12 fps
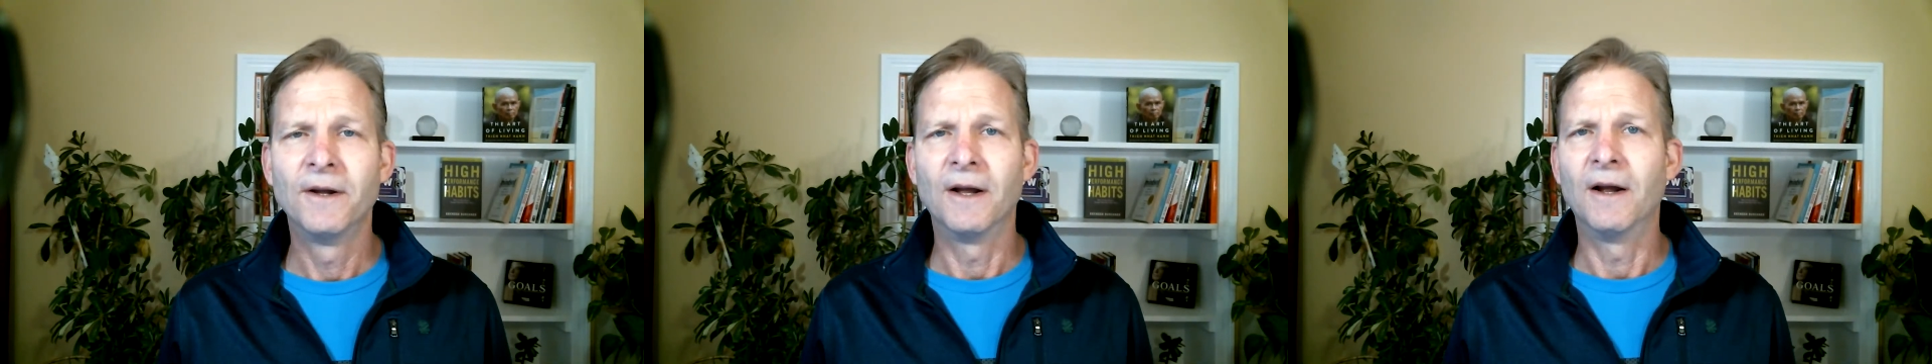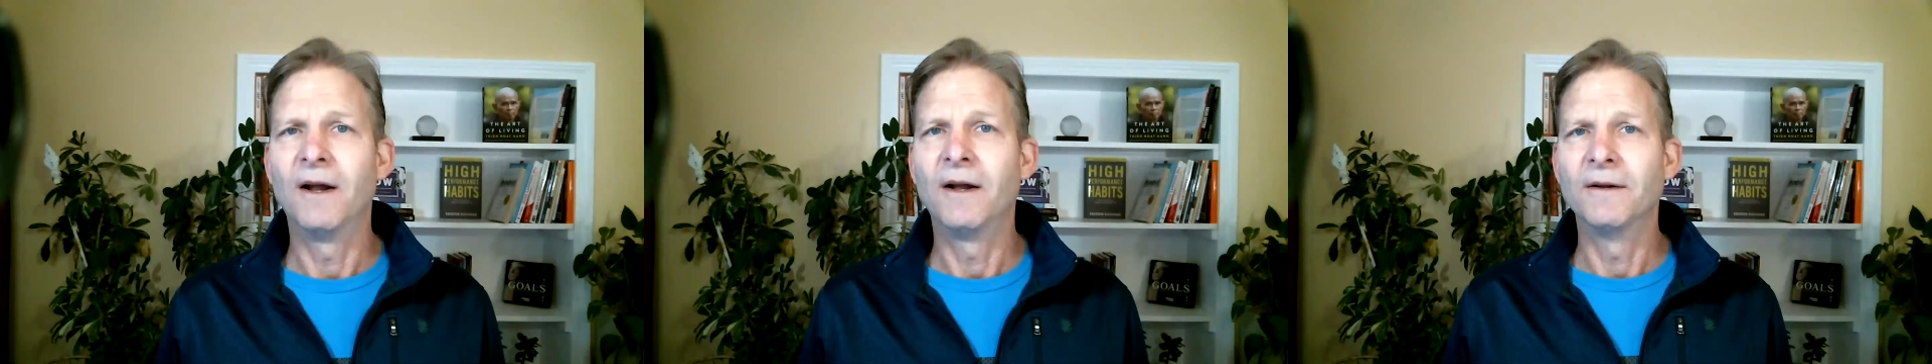
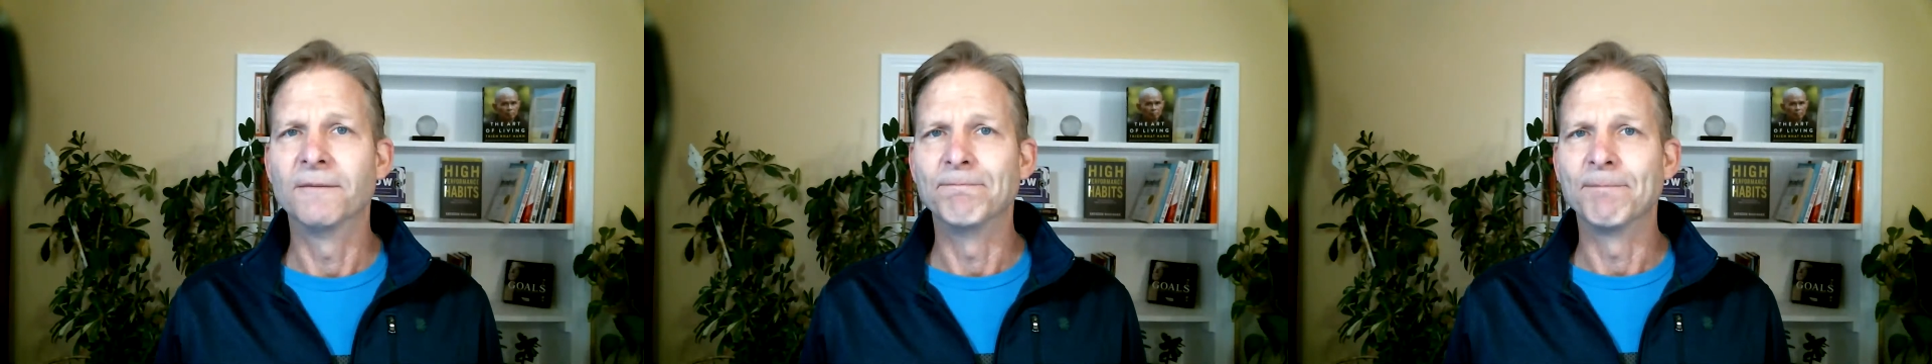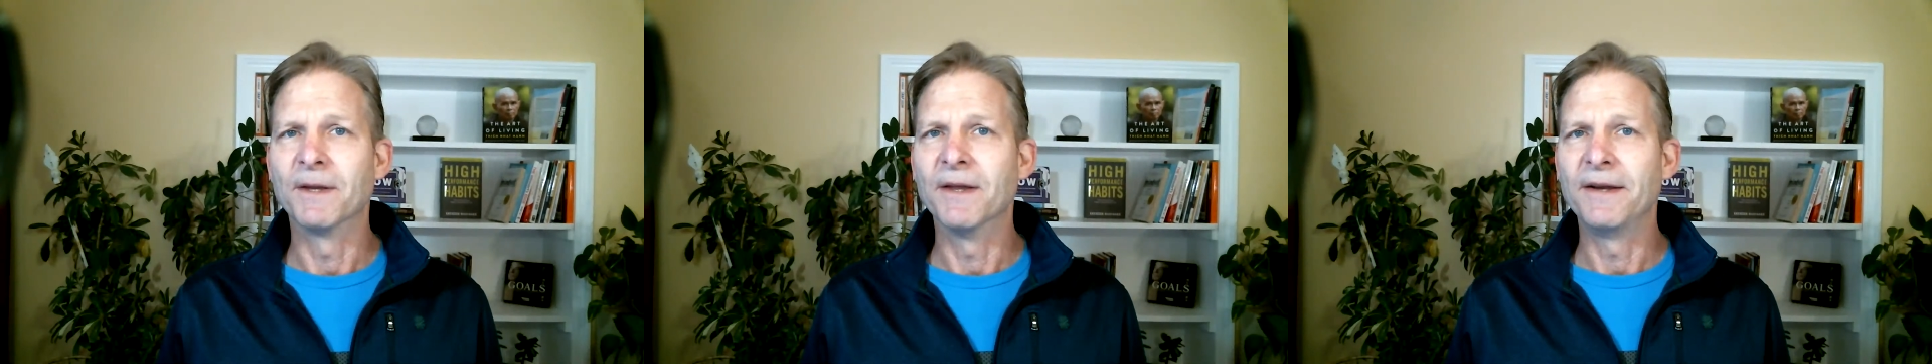
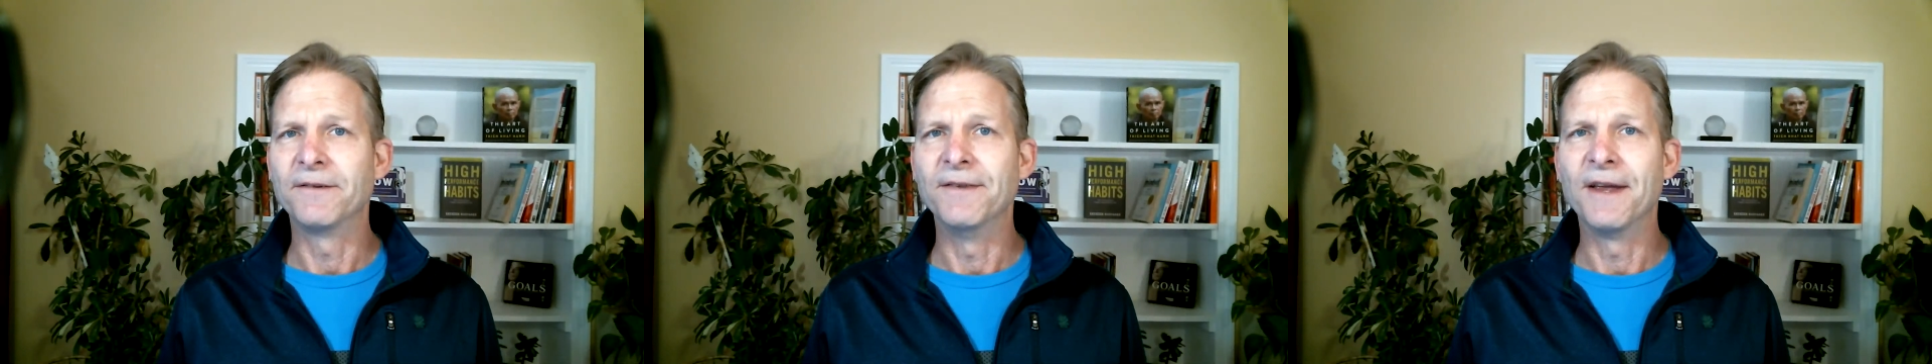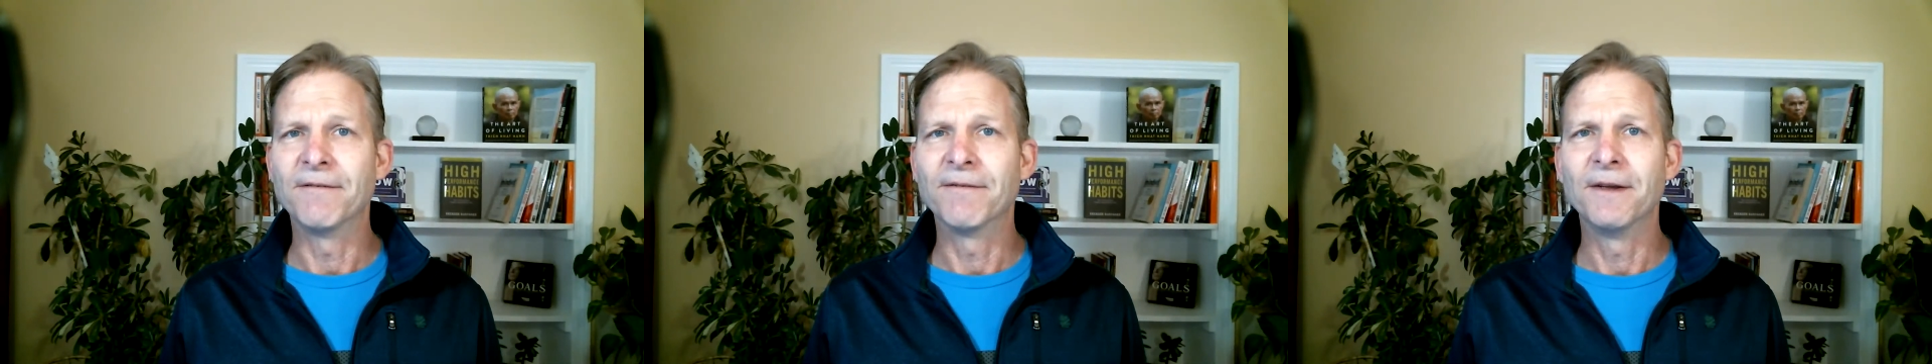likes
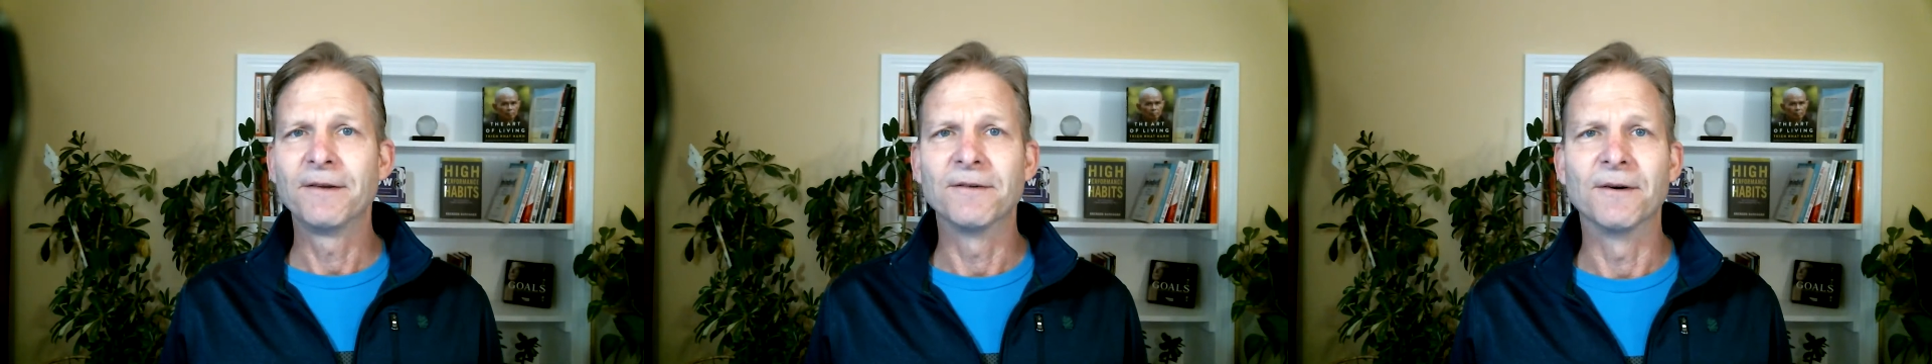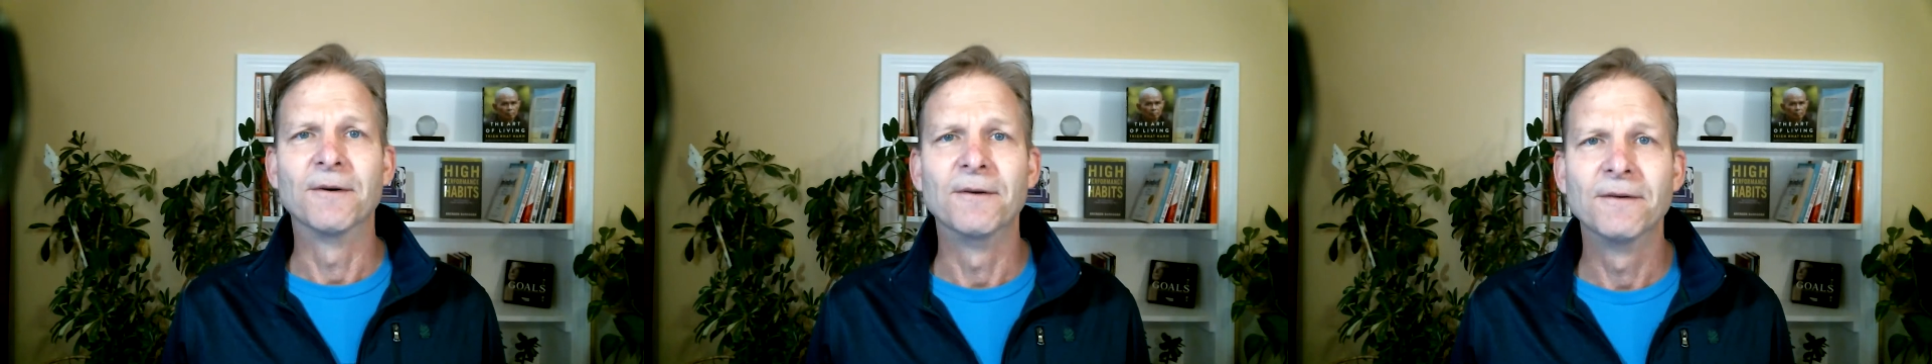Netflix
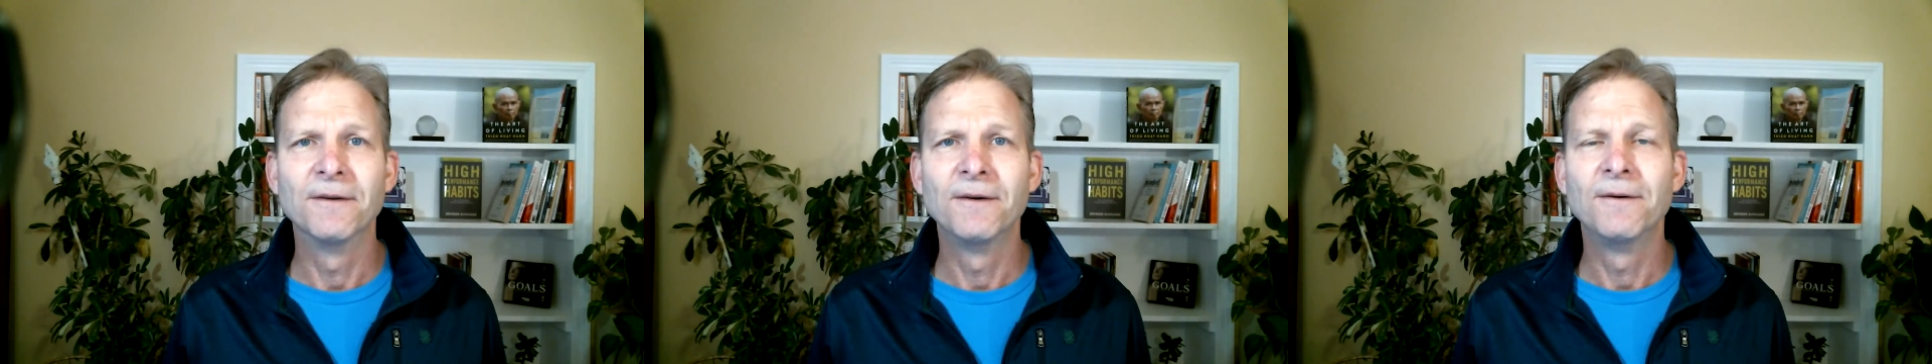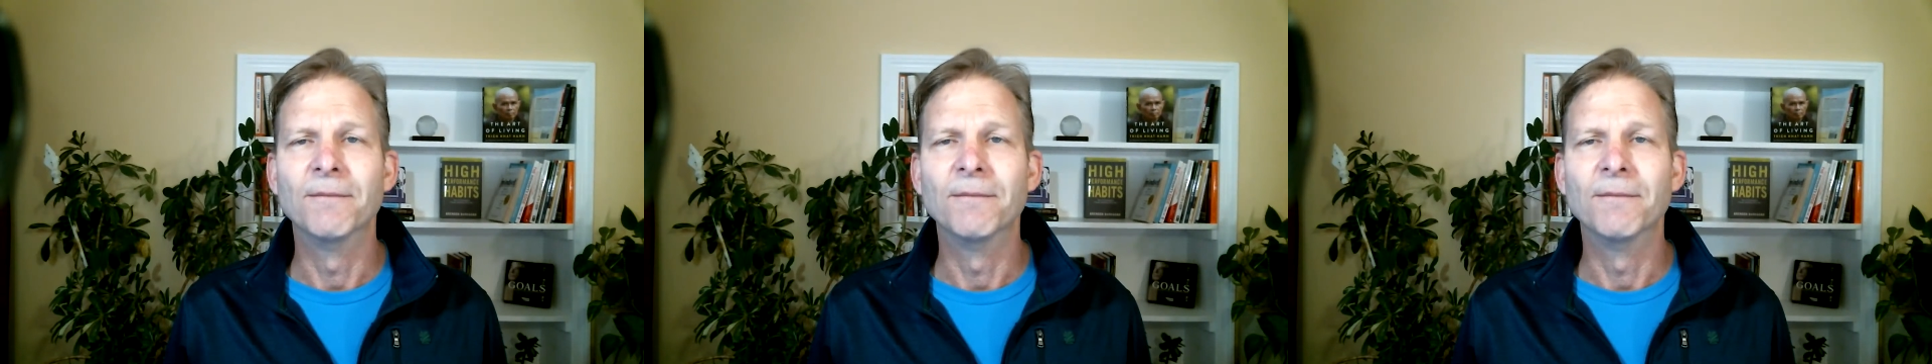or Hulu,